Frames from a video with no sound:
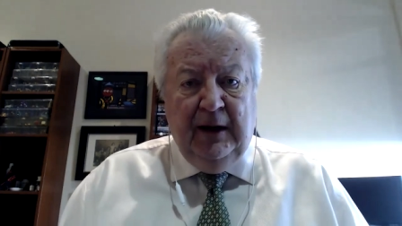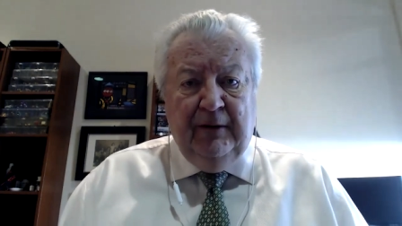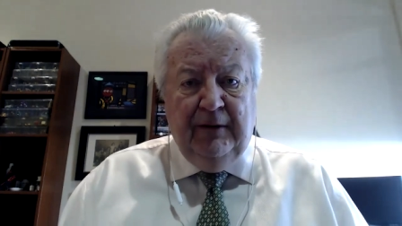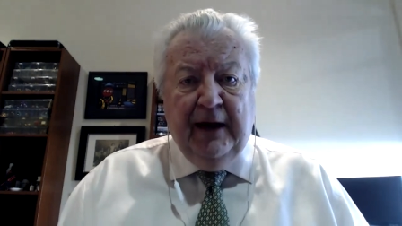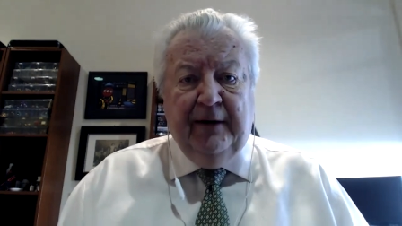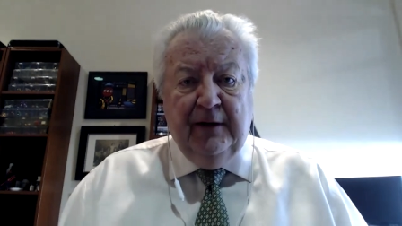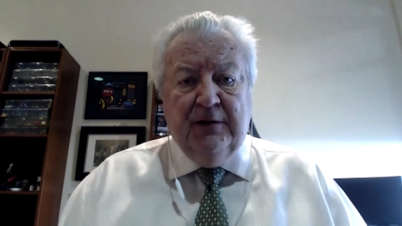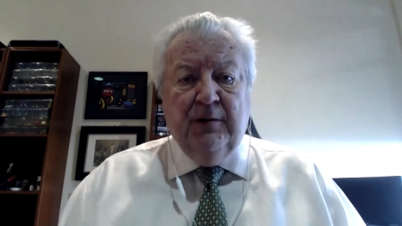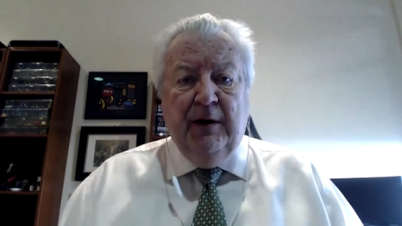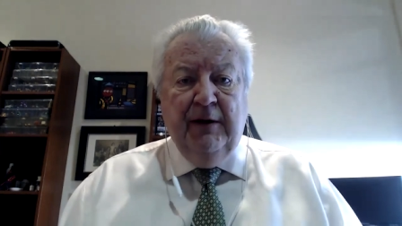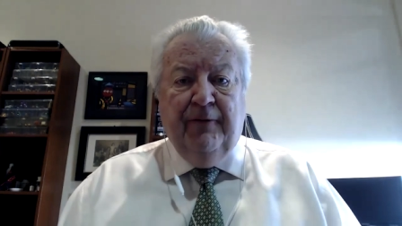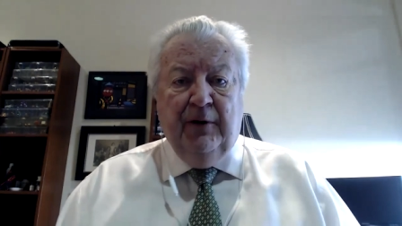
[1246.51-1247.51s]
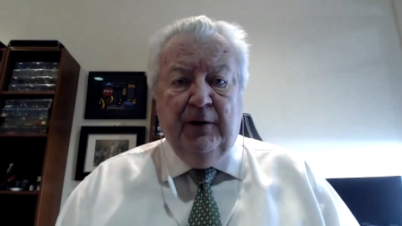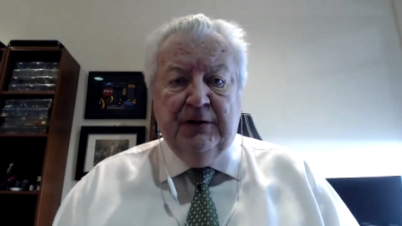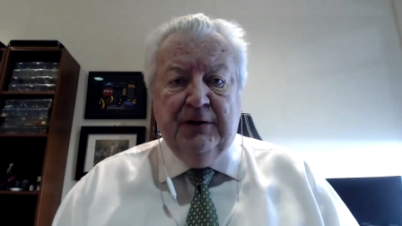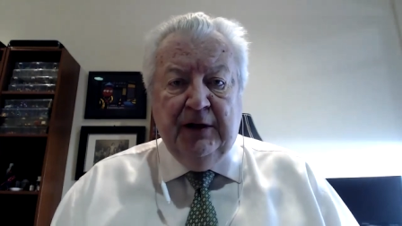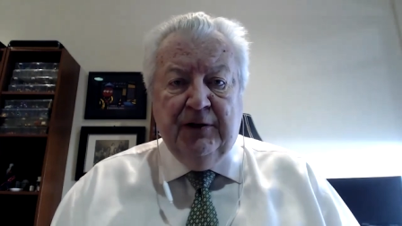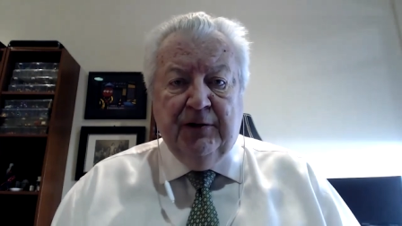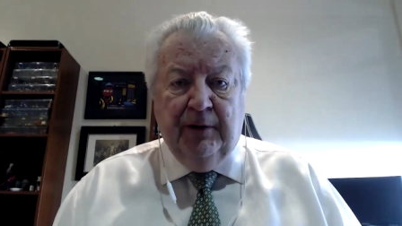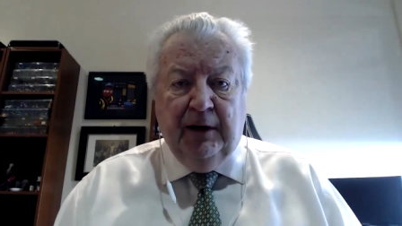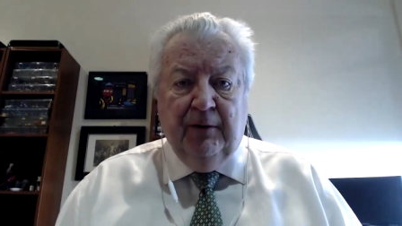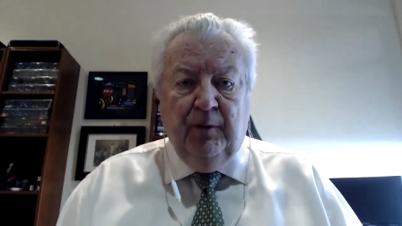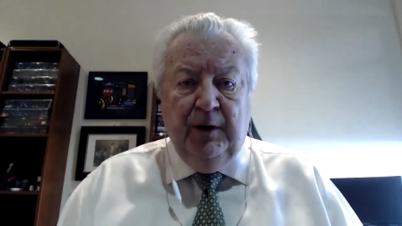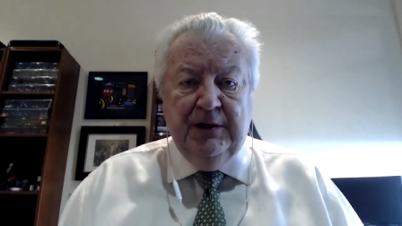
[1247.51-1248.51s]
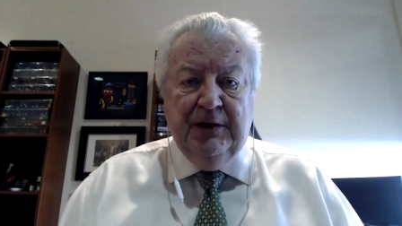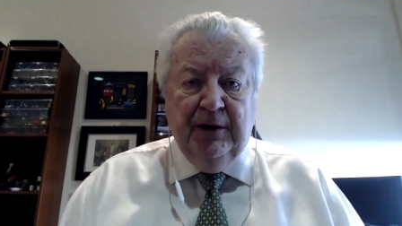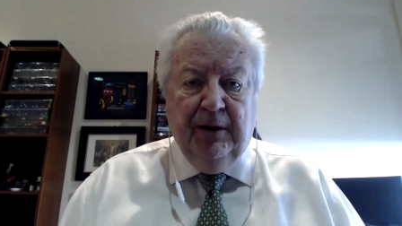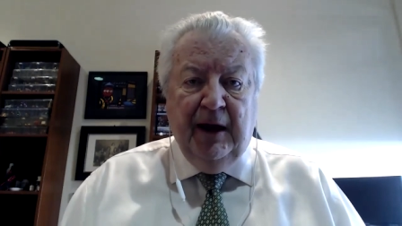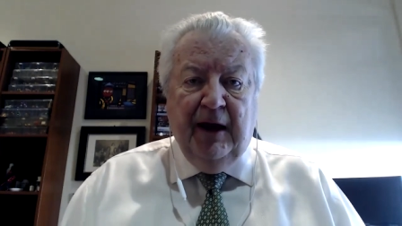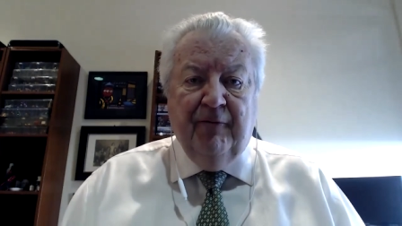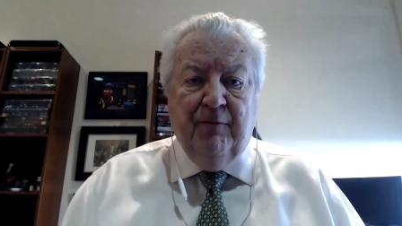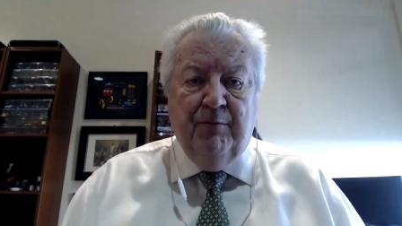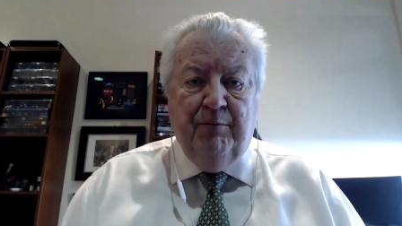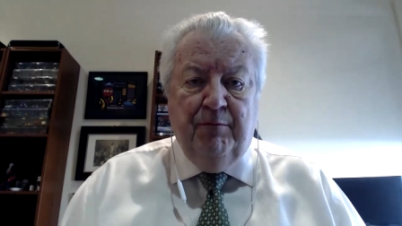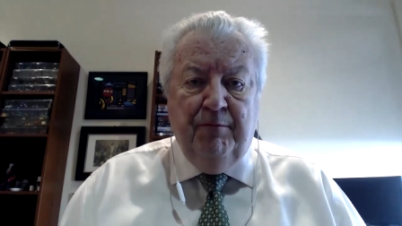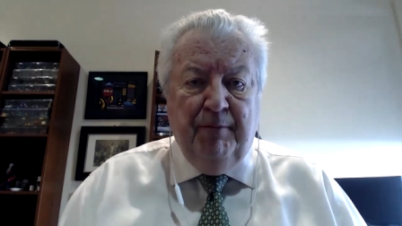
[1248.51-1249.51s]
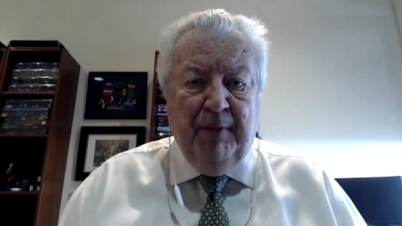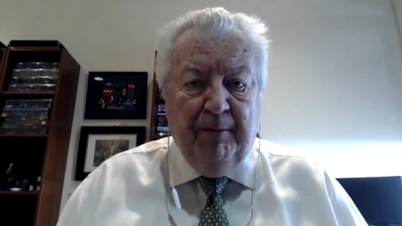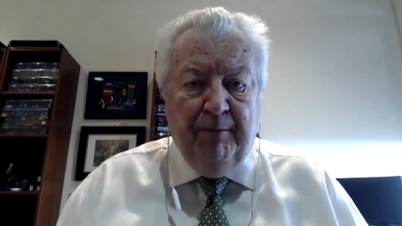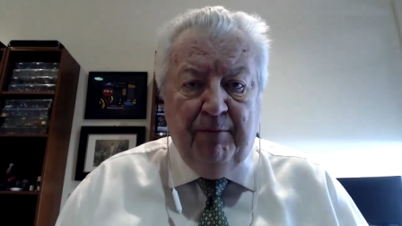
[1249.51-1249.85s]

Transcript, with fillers: that in the 21st century, we still have 1